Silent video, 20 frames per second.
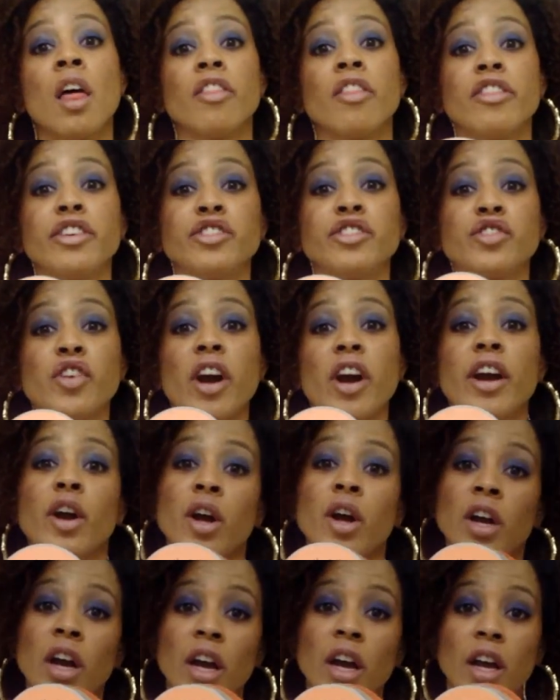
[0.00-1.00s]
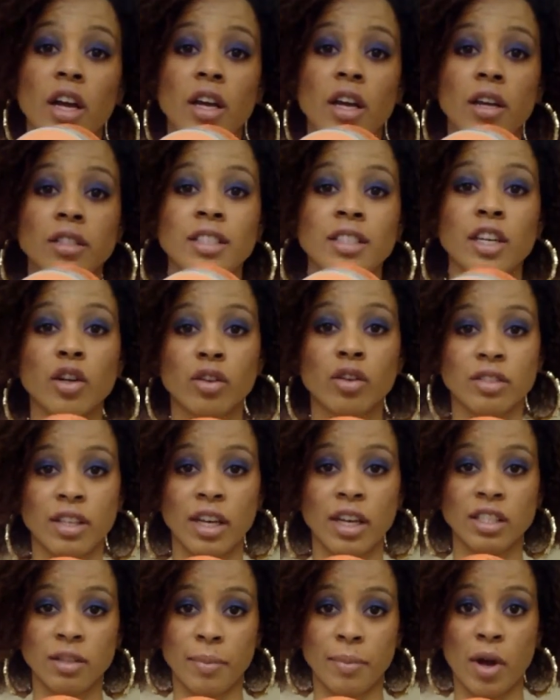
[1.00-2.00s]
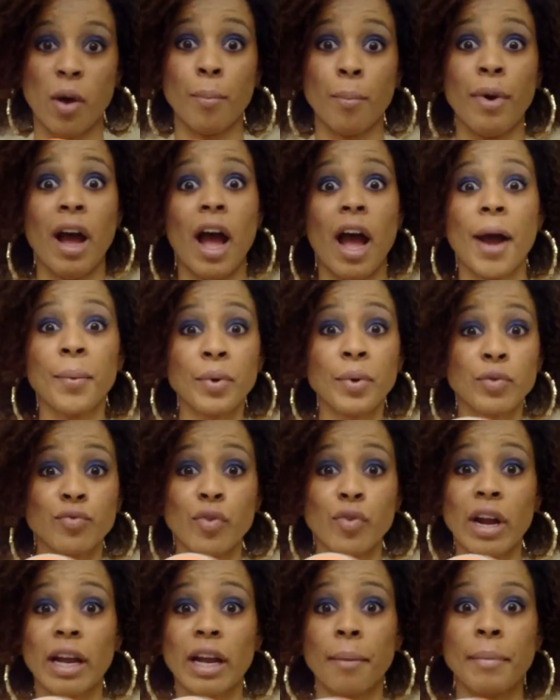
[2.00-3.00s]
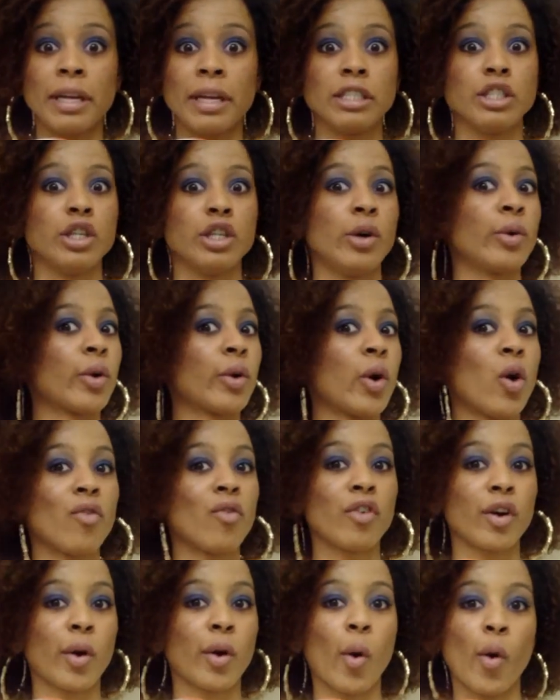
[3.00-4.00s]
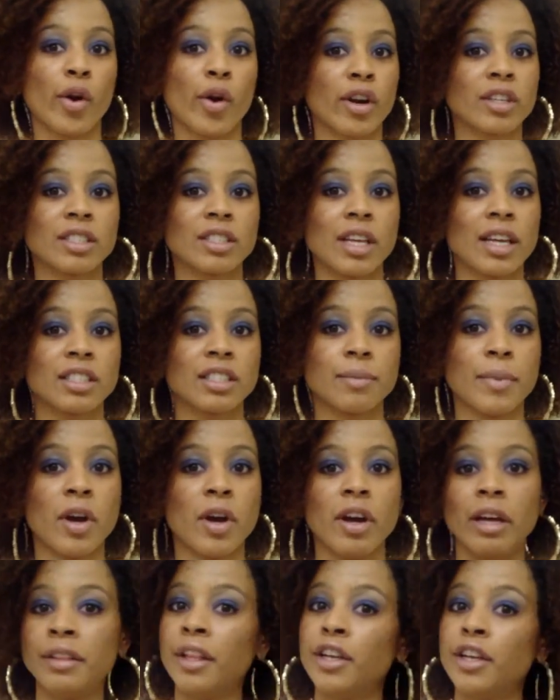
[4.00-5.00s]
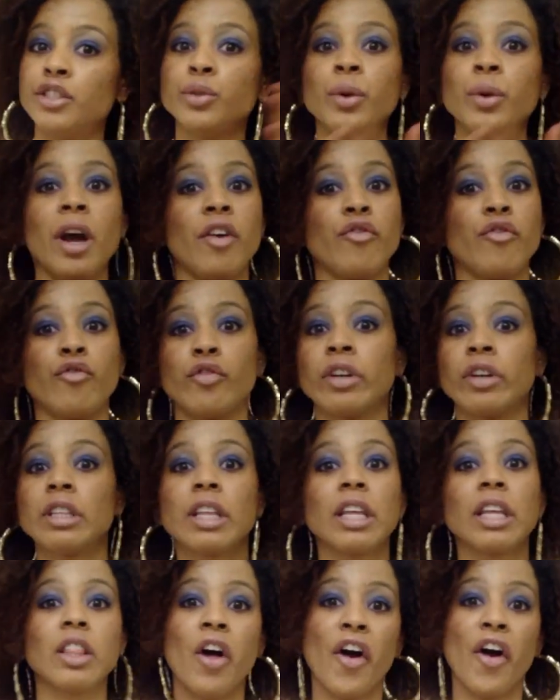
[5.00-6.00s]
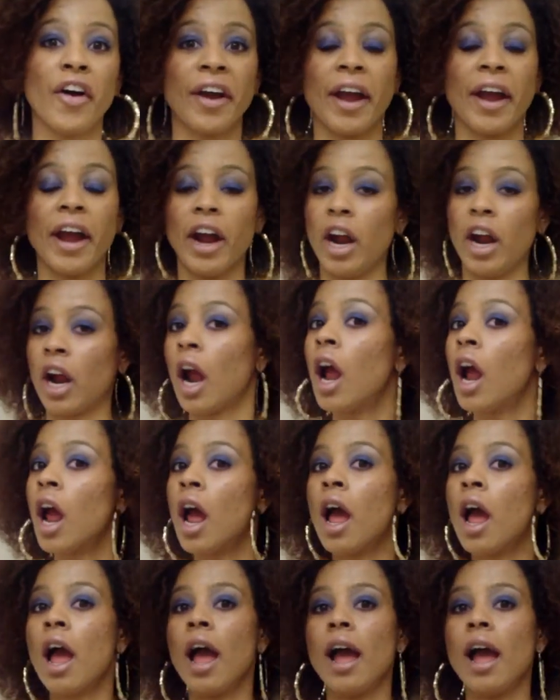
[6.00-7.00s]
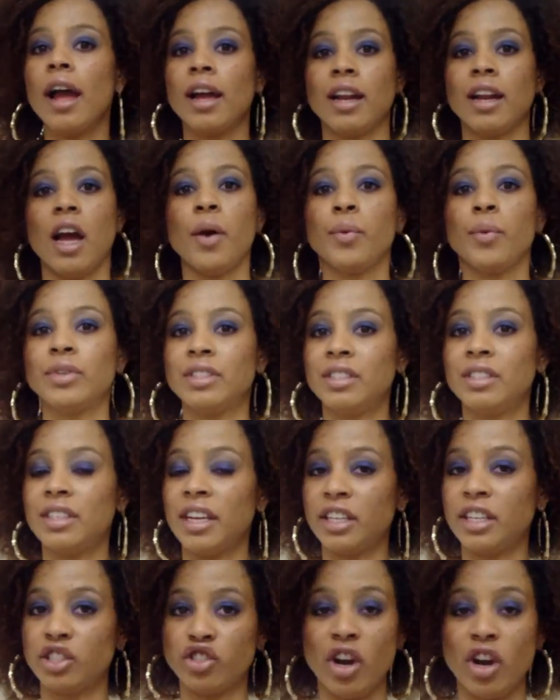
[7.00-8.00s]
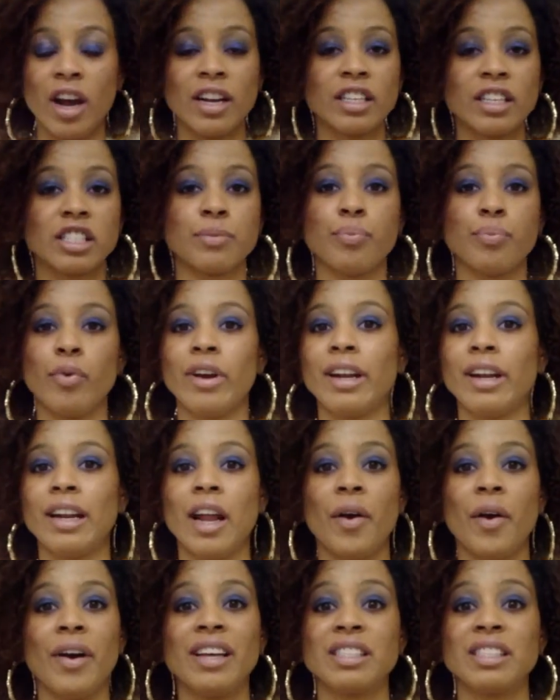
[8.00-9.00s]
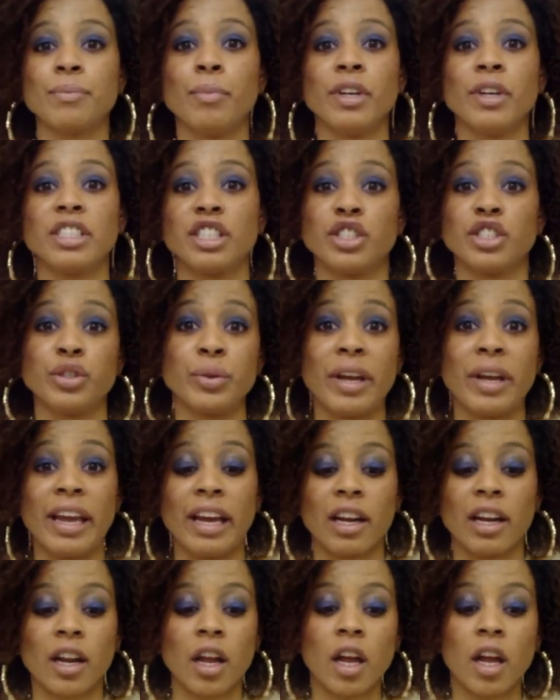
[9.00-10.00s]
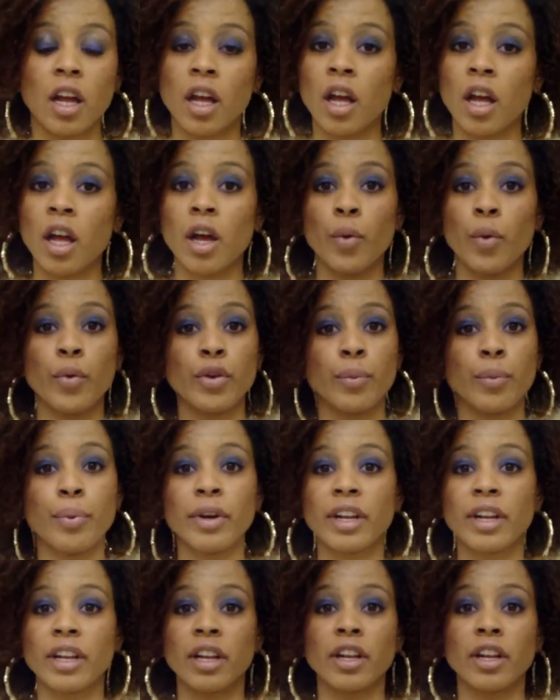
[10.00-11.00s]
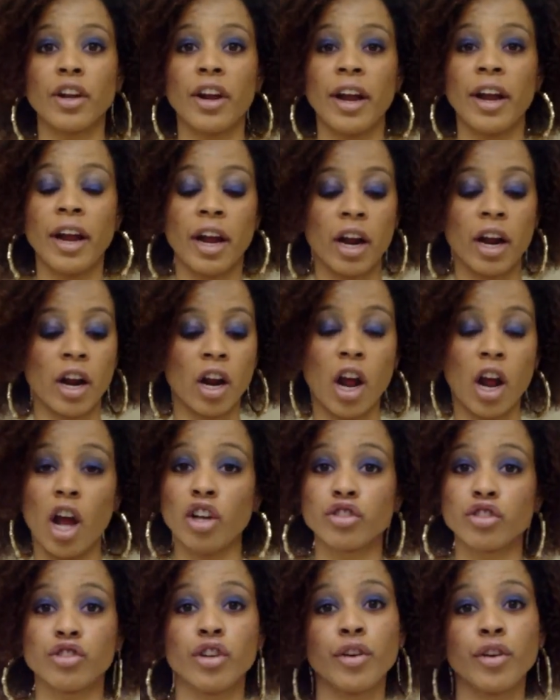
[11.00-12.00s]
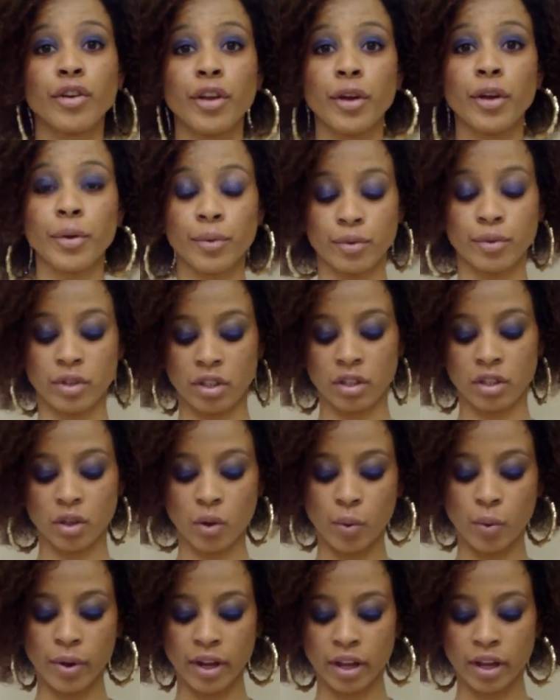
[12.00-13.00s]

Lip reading: then try a nickel size amount. But I would recommend don't go over a quarter size amount unless you have really long hair. And I would say try to spread it out as much as you can. When you put it in your hair, I'll show you just a quick